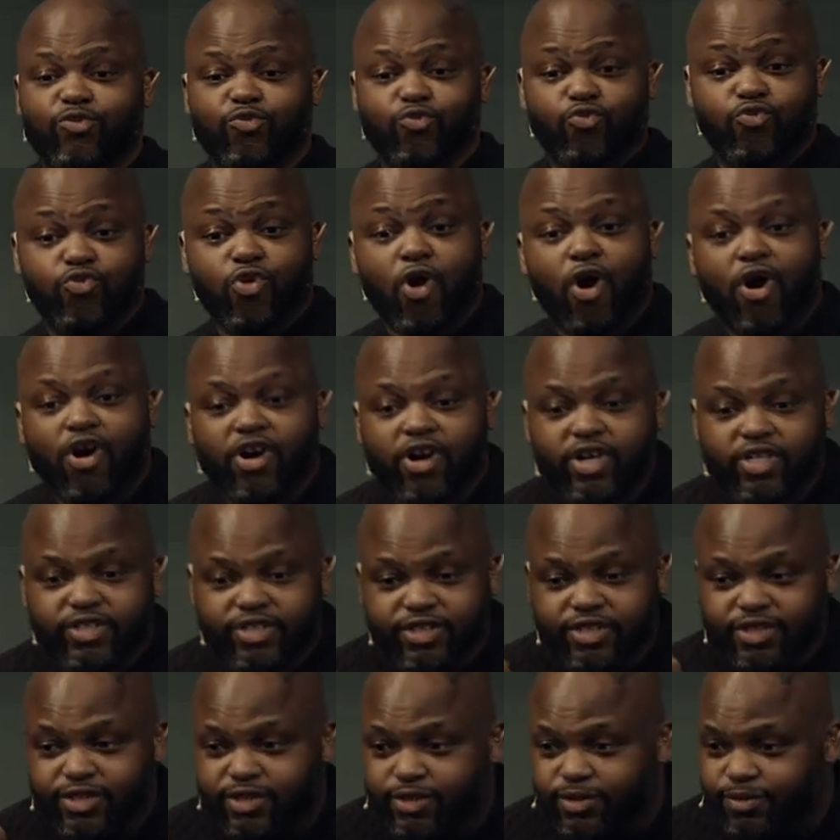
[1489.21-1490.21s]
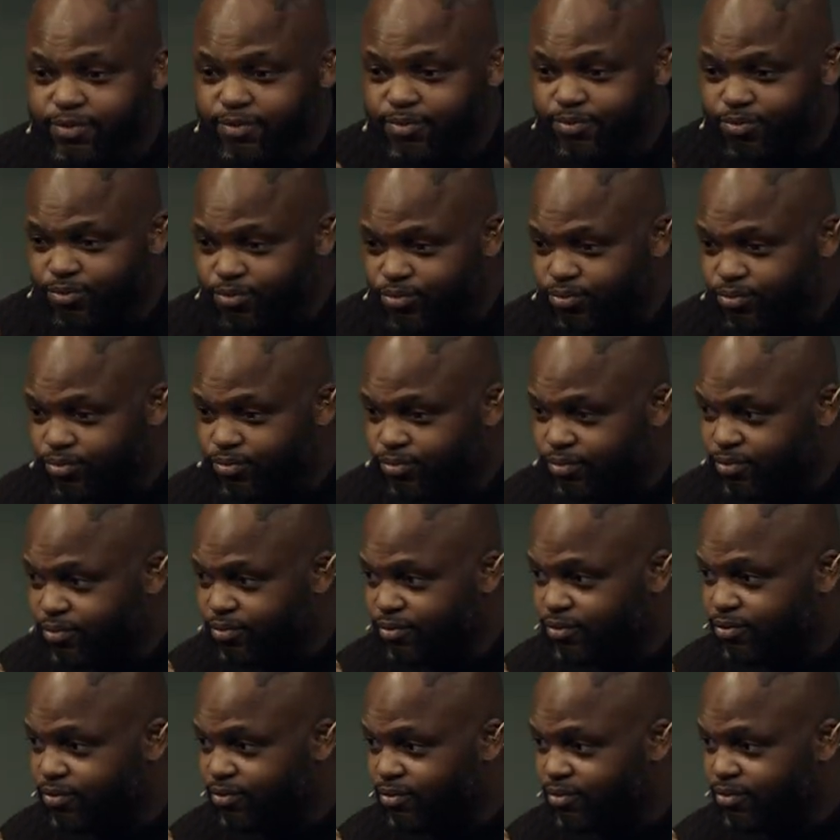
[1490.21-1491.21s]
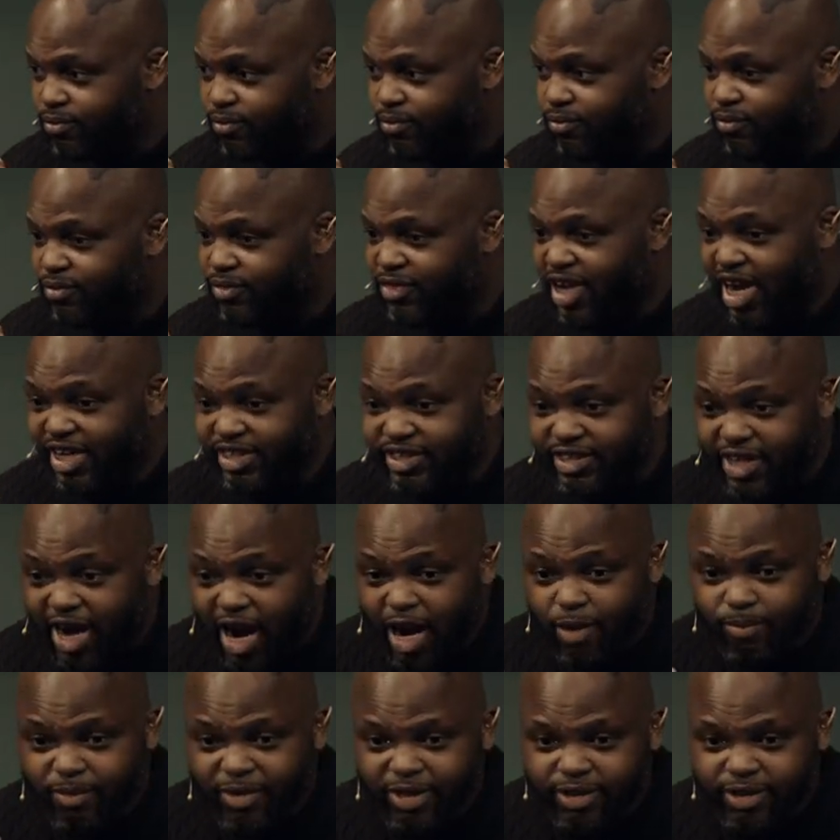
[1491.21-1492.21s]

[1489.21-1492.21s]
rocks like diamonds.